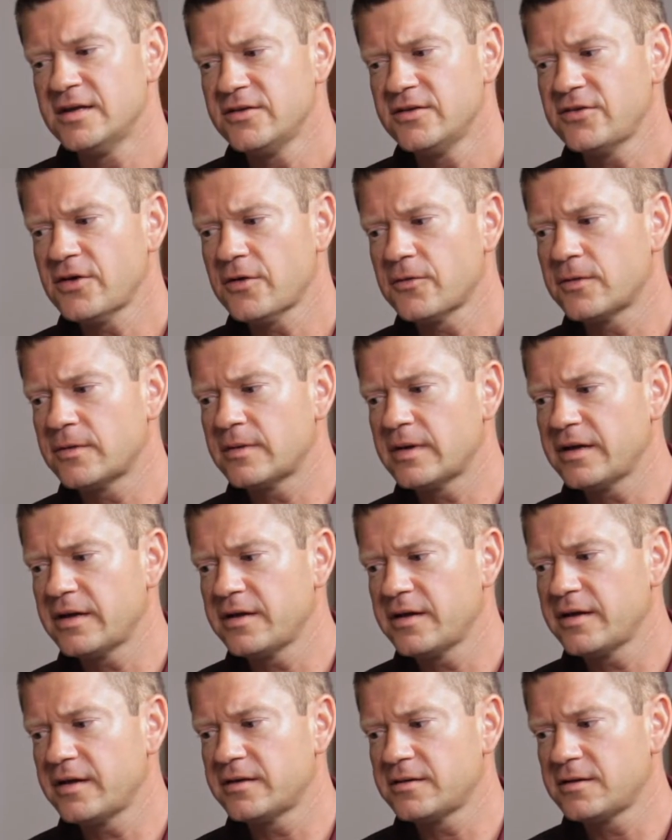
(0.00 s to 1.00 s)
So
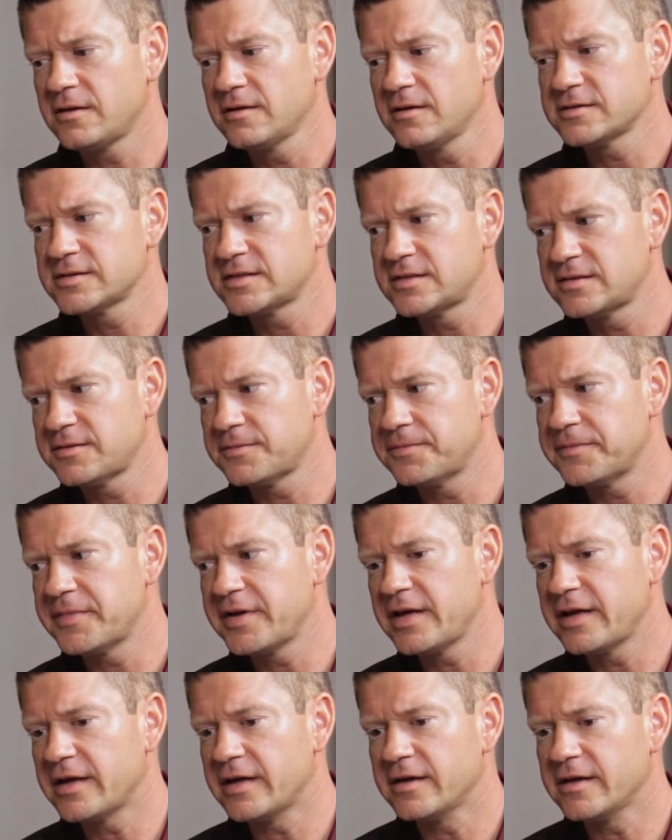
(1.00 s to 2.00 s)
it looks to
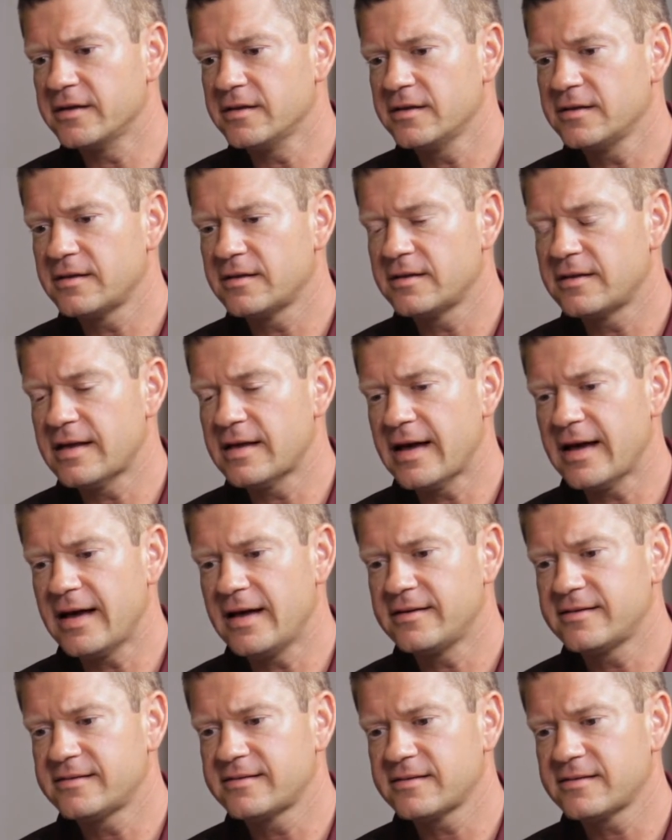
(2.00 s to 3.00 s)
me
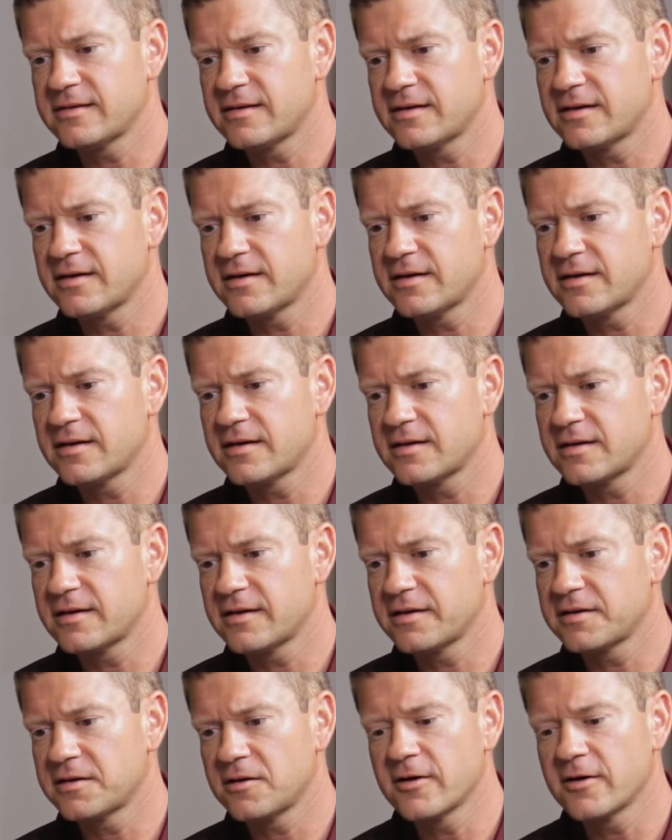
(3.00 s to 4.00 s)
that,
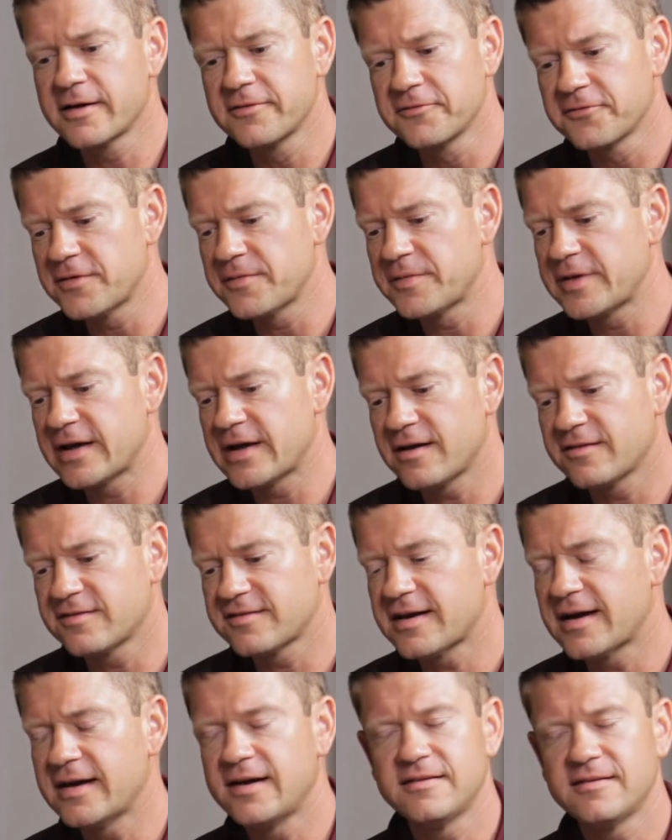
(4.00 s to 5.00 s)
in looking from the
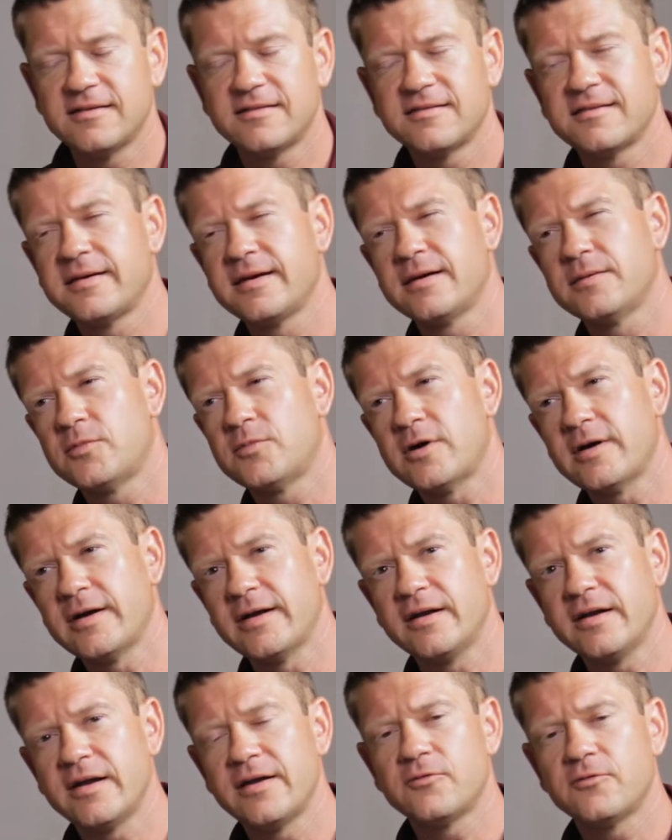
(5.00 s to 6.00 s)
outside at the city of
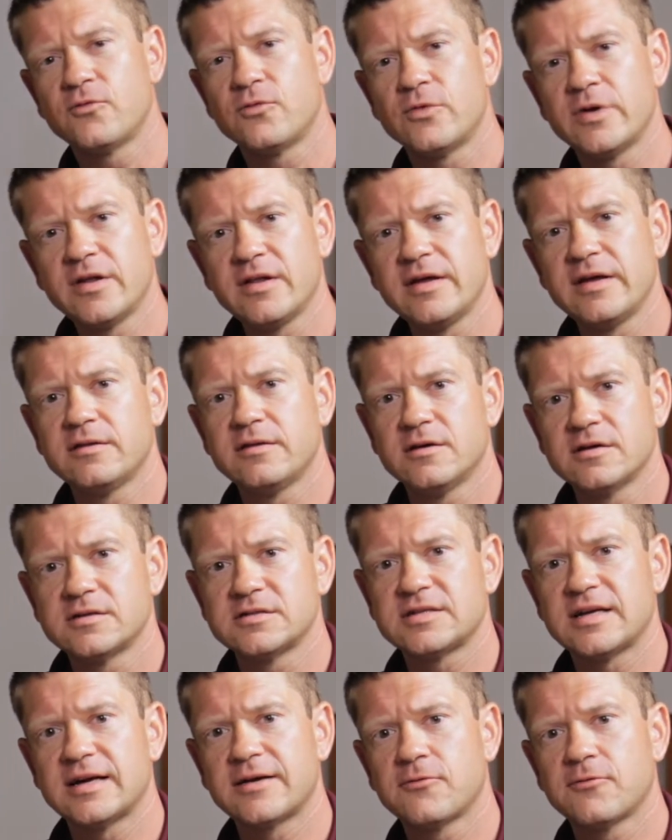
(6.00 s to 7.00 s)
Bryan, it really
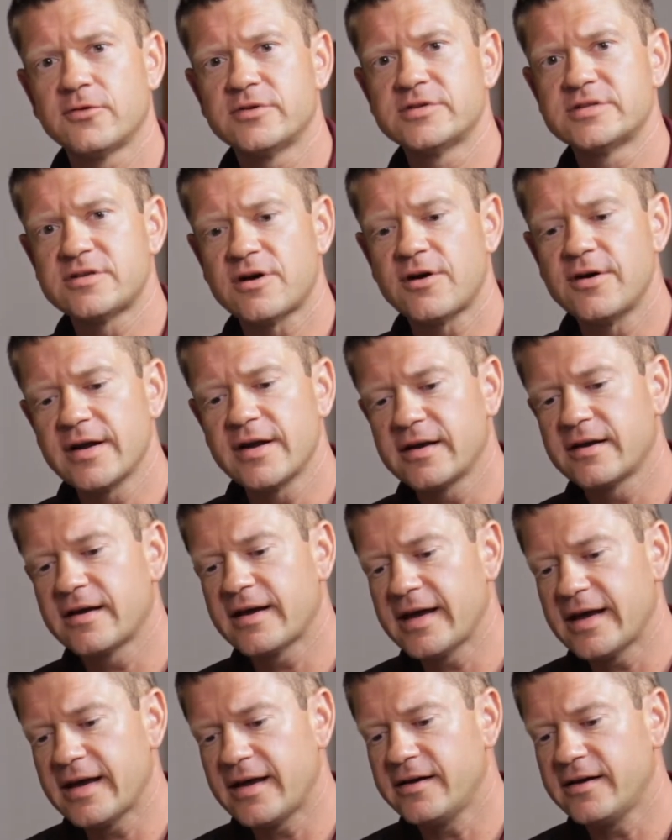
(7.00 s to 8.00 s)
looks like we're starting to
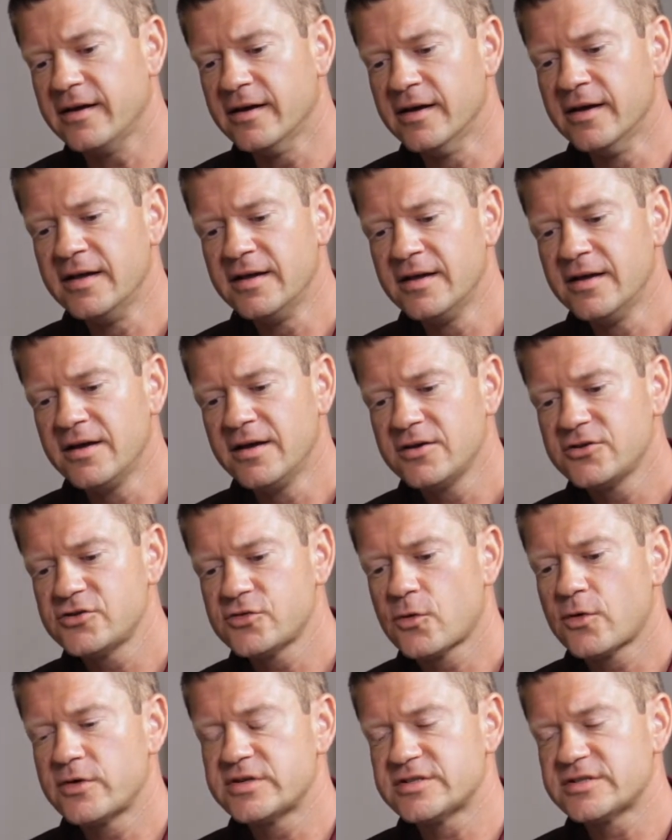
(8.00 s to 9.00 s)
head
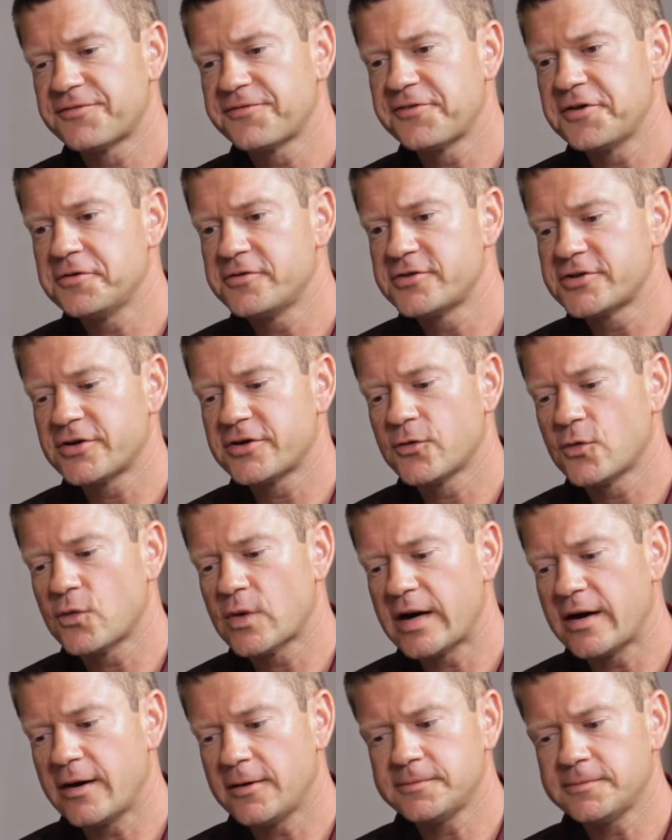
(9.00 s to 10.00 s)
towards a future
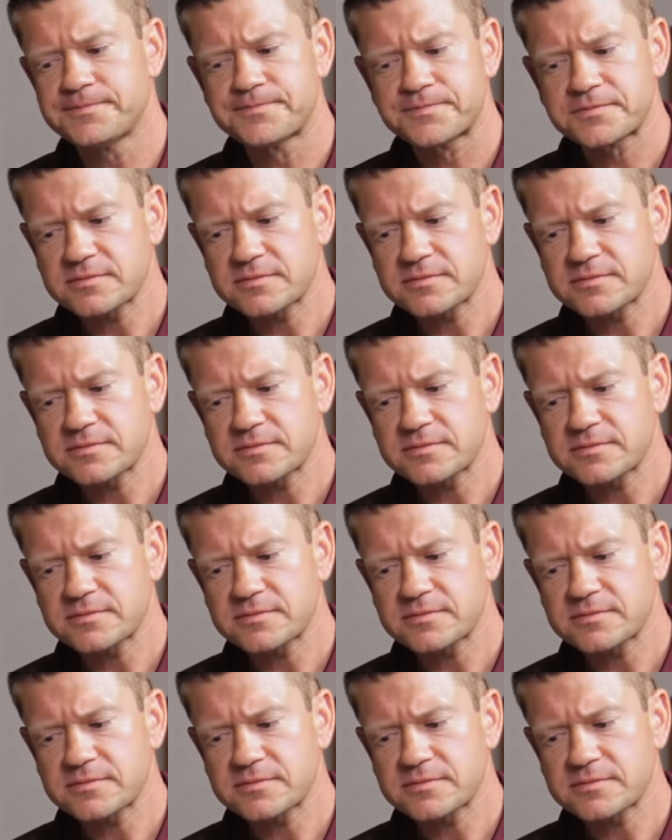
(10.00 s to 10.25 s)
where,